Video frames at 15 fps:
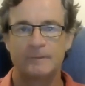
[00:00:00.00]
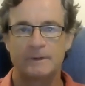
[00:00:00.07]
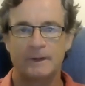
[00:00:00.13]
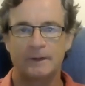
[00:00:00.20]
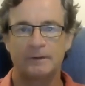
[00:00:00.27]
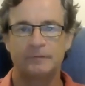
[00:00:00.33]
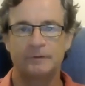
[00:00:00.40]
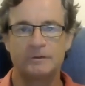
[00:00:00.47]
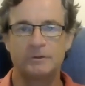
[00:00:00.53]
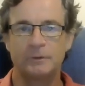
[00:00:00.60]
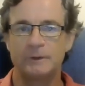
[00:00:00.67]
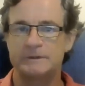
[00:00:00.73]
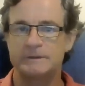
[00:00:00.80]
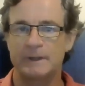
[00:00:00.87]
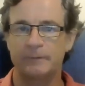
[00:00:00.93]
And if you're
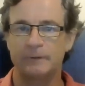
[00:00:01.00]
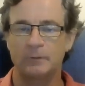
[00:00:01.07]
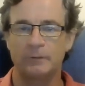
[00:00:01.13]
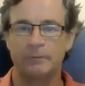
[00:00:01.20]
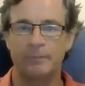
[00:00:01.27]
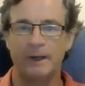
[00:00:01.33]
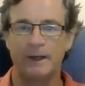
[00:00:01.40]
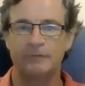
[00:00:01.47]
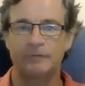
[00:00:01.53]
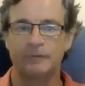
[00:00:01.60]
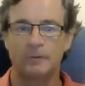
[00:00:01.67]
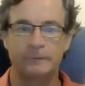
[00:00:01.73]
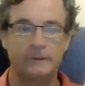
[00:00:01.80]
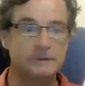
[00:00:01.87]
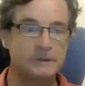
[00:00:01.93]
doing something with bad
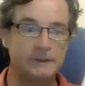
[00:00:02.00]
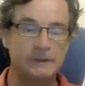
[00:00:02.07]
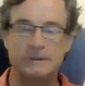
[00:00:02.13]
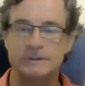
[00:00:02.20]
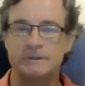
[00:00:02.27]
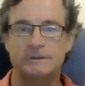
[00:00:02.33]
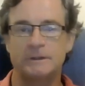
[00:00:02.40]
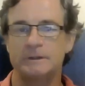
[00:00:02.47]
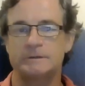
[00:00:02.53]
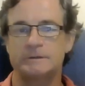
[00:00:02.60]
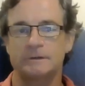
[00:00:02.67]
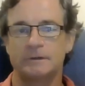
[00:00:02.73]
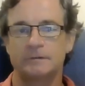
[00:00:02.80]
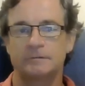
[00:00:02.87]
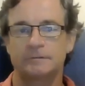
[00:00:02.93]
form, you're deconditioning
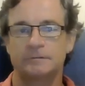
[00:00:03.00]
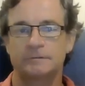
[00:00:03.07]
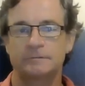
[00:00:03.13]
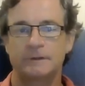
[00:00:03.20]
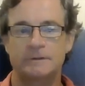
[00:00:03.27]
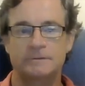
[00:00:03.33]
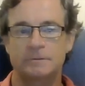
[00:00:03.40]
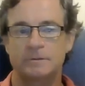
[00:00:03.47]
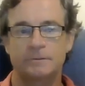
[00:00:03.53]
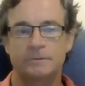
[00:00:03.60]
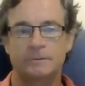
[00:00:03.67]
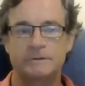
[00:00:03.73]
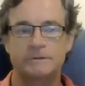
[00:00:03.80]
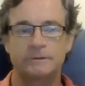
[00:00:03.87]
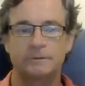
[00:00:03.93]
yourself. That's all there
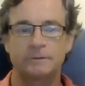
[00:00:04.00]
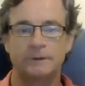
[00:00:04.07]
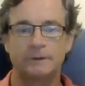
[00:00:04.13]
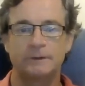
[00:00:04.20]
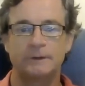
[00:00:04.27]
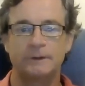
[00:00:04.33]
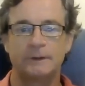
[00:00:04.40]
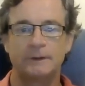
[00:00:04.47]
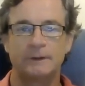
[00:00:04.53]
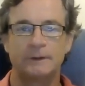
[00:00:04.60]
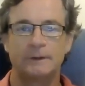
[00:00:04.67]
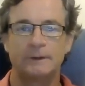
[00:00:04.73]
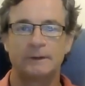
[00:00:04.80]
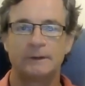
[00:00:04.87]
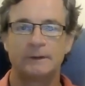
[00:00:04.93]
is to it.
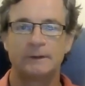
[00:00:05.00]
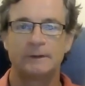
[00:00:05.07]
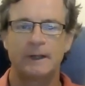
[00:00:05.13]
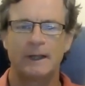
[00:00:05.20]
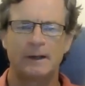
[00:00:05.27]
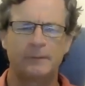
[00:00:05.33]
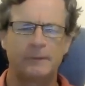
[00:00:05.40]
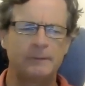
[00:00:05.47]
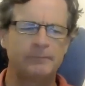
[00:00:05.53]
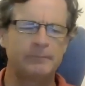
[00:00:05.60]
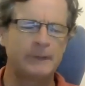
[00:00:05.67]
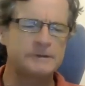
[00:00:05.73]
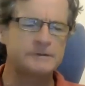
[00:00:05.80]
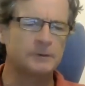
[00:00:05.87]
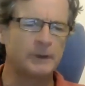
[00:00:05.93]
And I mean,
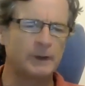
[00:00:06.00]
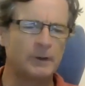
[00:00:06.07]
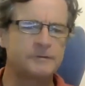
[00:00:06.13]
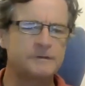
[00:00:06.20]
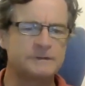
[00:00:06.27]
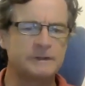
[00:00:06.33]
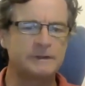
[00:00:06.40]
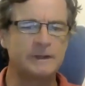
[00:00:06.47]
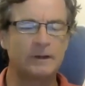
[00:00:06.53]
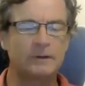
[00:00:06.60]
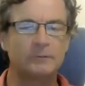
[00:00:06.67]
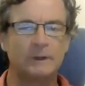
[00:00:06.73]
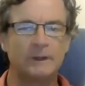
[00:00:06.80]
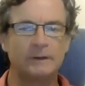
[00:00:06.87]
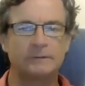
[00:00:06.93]
mental health is another
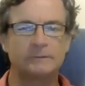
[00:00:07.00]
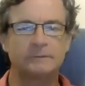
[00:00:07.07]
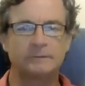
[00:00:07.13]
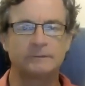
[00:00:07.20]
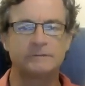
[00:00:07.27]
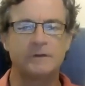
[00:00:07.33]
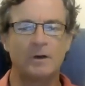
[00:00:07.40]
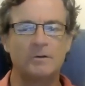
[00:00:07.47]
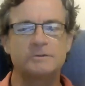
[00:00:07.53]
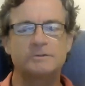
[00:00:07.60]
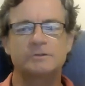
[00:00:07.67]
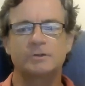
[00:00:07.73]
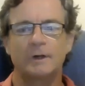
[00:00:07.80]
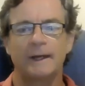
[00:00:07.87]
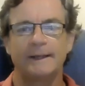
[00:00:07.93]
one. Don't
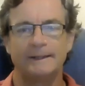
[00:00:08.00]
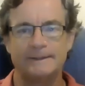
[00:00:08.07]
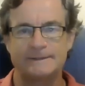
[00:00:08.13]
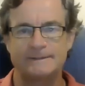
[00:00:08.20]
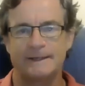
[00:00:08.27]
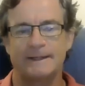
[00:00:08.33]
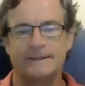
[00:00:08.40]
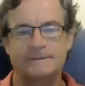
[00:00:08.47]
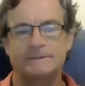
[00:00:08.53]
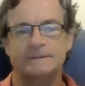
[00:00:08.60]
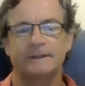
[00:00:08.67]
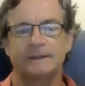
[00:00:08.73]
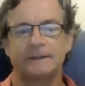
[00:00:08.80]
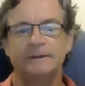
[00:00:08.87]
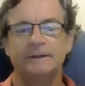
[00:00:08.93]
train
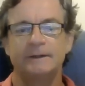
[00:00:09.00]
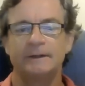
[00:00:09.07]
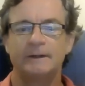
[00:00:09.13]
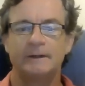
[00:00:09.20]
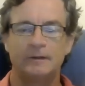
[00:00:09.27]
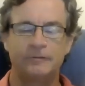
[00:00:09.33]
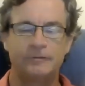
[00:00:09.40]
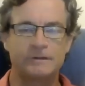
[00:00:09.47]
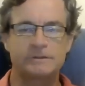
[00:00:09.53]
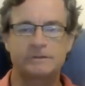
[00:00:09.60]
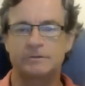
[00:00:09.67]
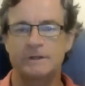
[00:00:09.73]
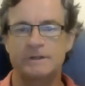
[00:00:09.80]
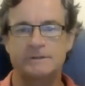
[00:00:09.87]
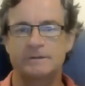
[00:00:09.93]
intensely if you're
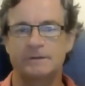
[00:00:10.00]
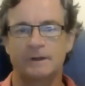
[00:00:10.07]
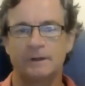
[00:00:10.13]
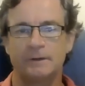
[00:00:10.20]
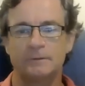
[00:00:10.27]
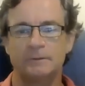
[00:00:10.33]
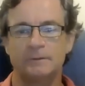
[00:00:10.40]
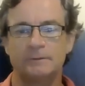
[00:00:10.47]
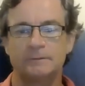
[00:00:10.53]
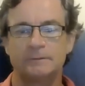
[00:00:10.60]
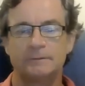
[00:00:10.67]
stressed to the hill.